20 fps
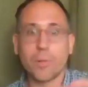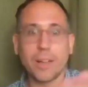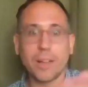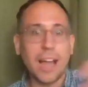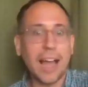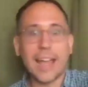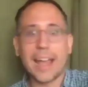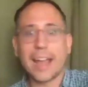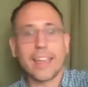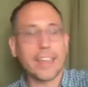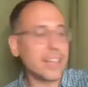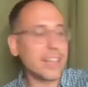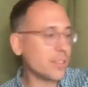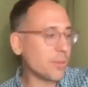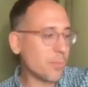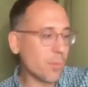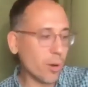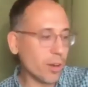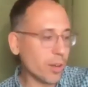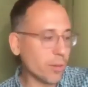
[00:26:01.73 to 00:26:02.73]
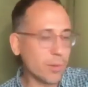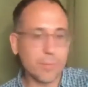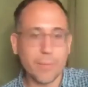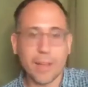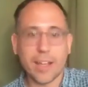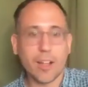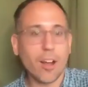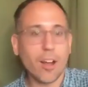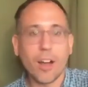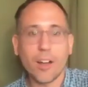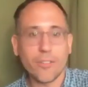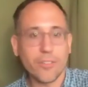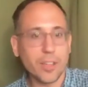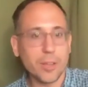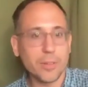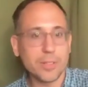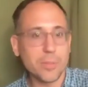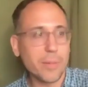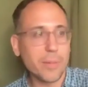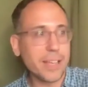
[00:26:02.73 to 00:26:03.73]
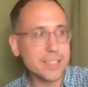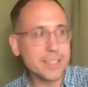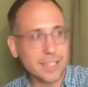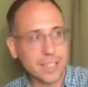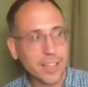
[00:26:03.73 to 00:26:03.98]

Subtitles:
kayaking in the morning with my coffee. It was amazing.